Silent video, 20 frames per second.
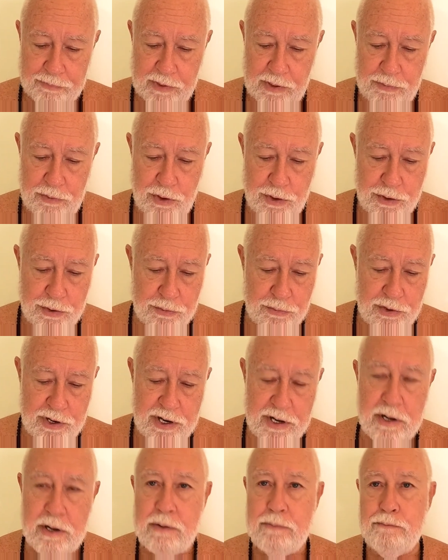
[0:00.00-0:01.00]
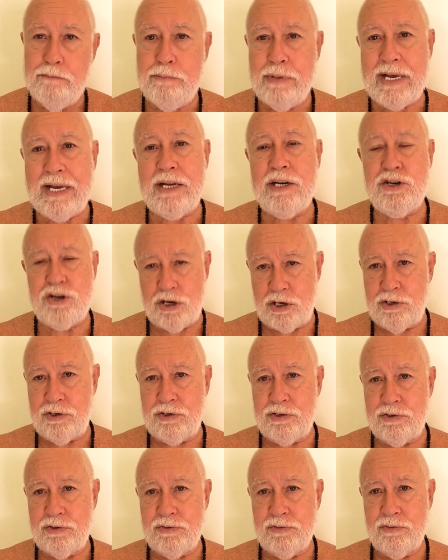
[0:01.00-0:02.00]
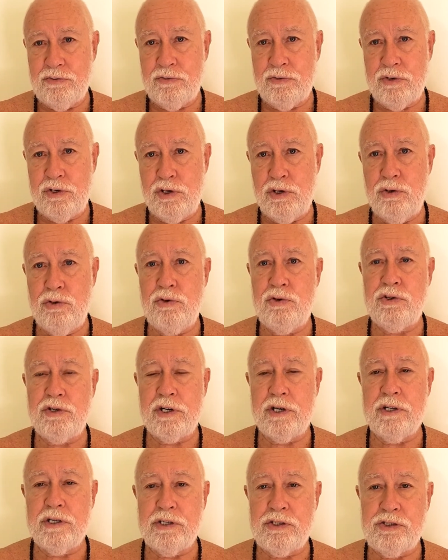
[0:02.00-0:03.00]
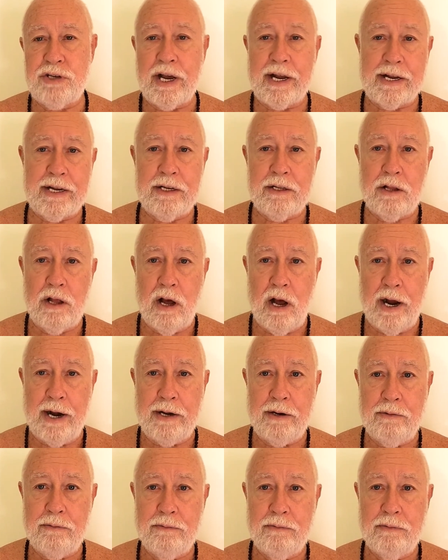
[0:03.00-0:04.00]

the three bijas used in the second line,